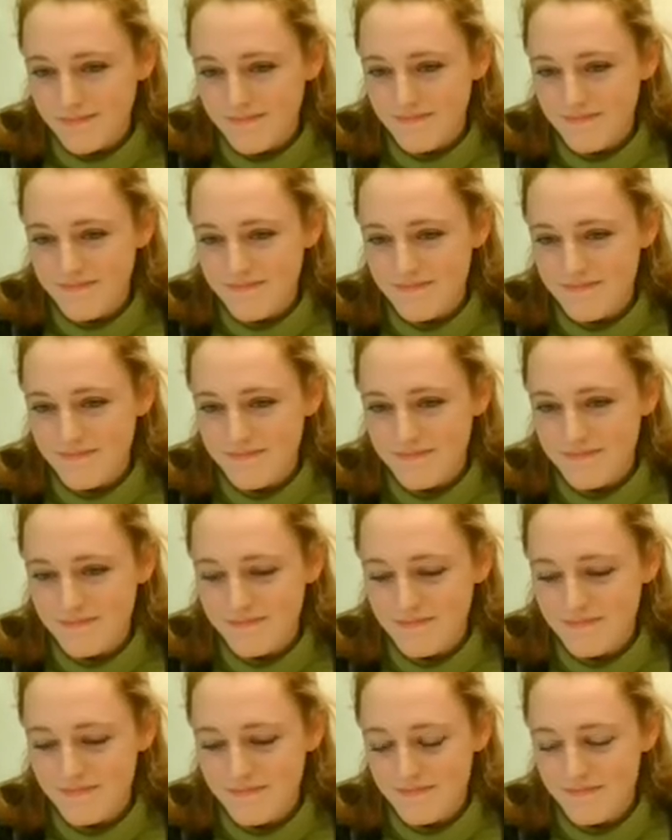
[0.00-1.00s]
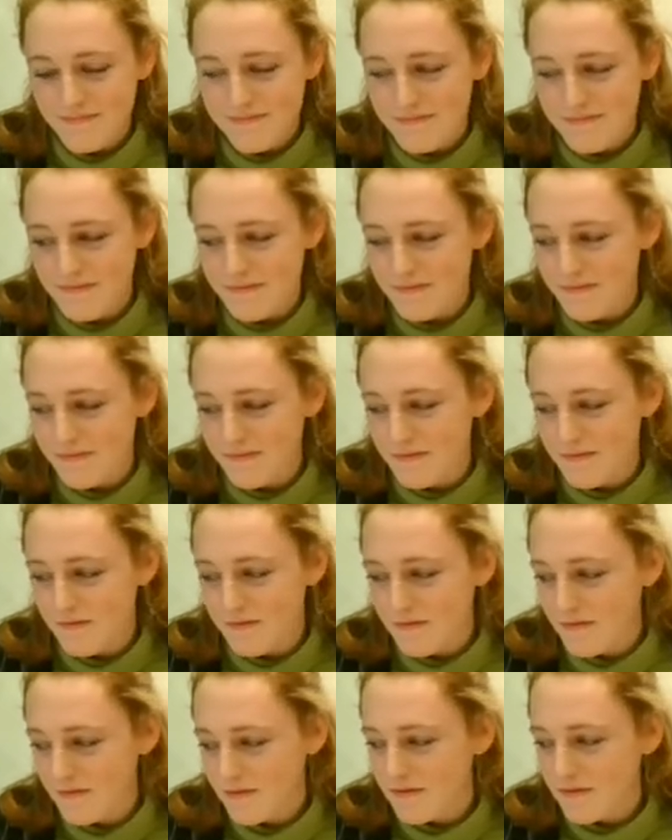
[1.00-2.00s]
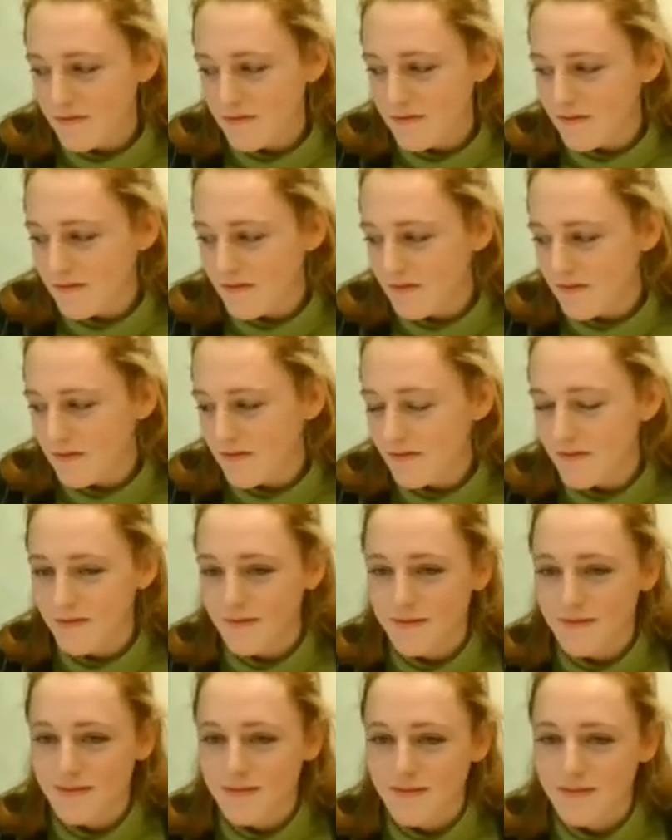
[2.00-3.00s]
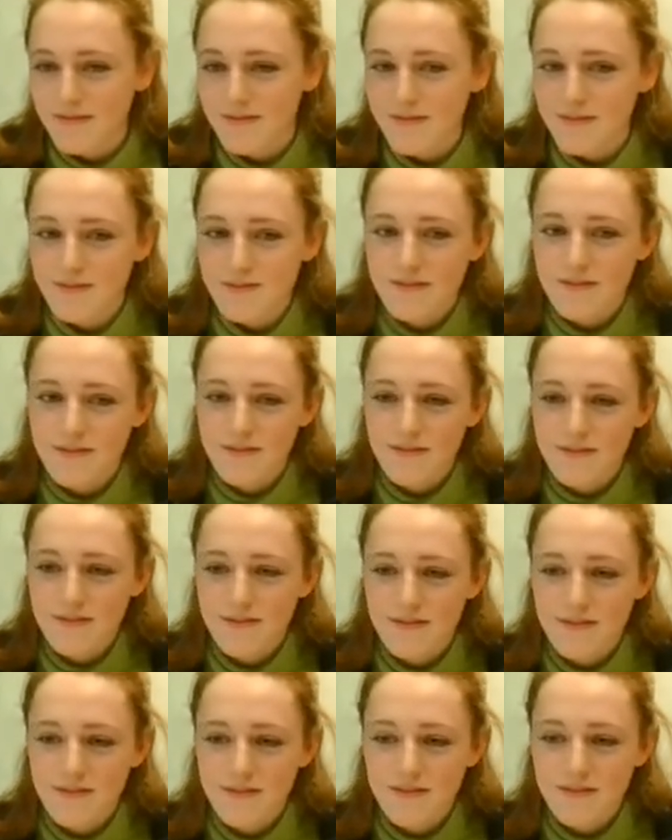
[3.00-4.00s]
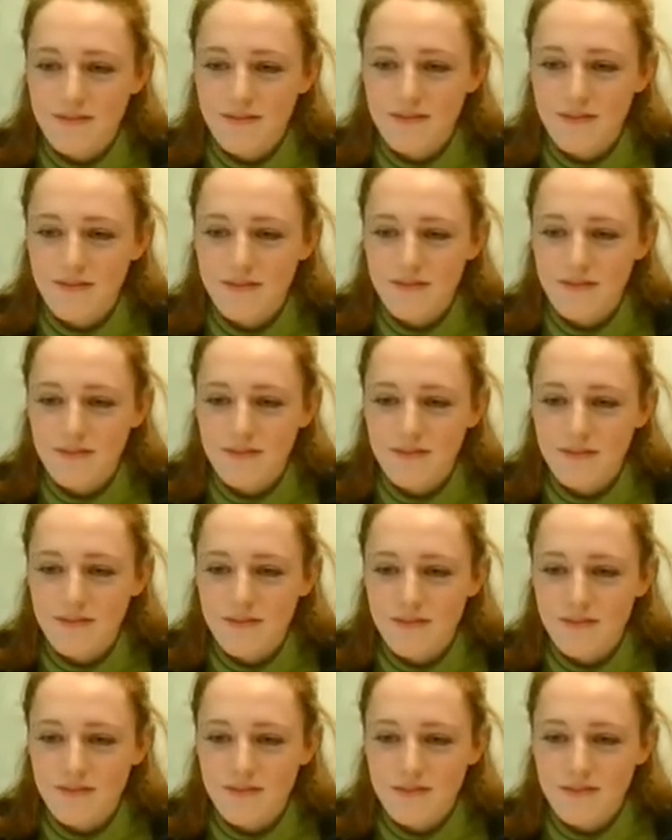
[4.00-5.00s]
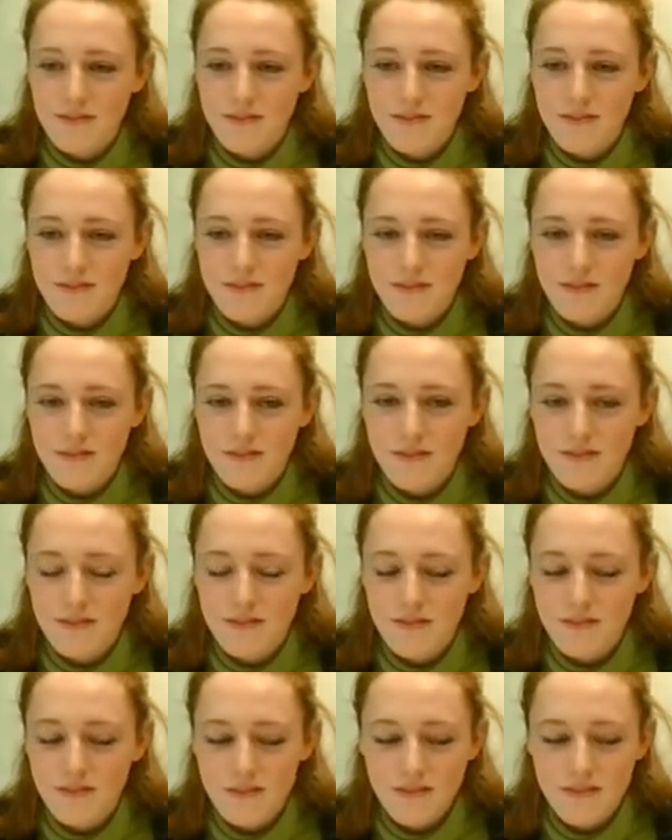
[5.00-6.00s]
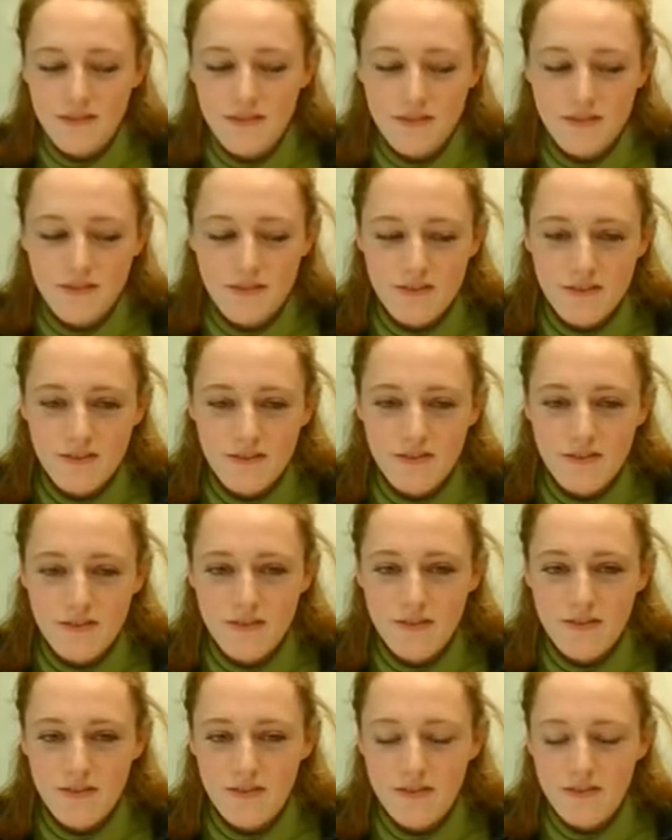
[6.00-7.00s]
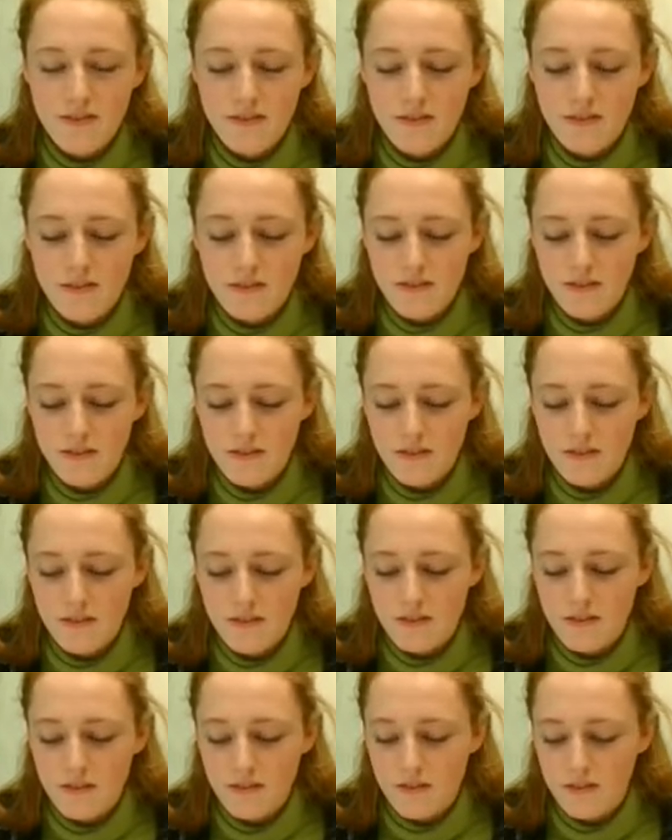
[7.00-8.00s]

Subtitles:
The person shown says nothing.